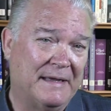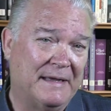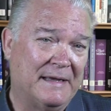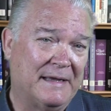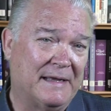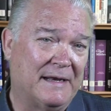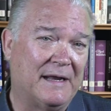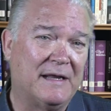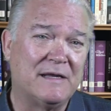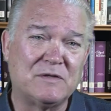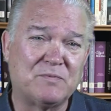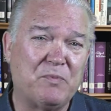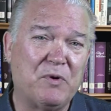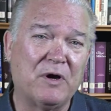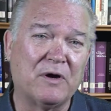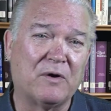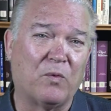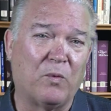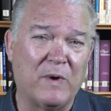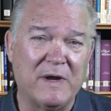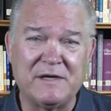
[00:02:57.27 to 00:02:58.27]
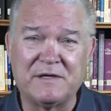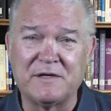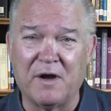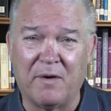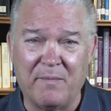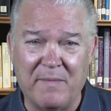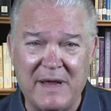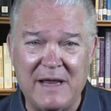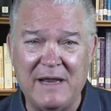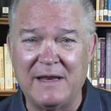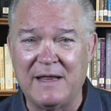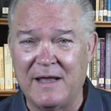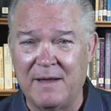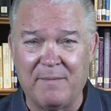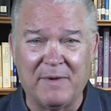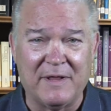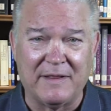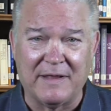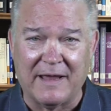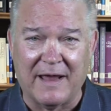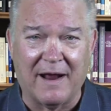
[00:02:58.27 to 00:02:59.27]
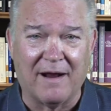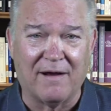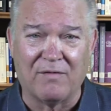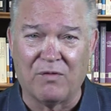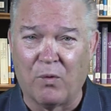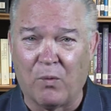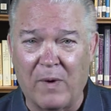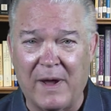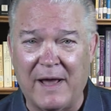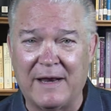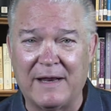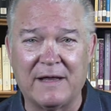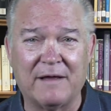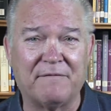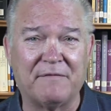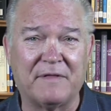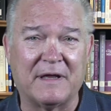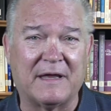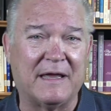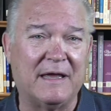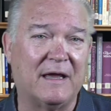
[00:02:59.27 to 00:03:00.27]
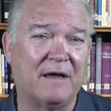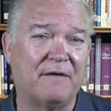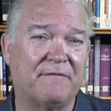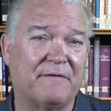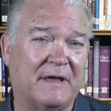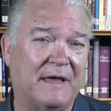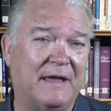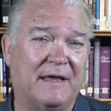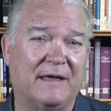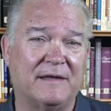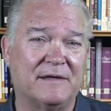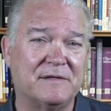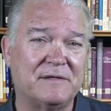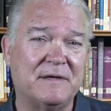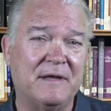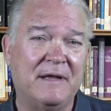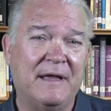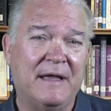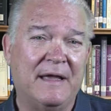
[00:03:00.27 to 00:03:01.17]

In his book, We Shall Meet Him in the Air, The Wedding of the King of Kings,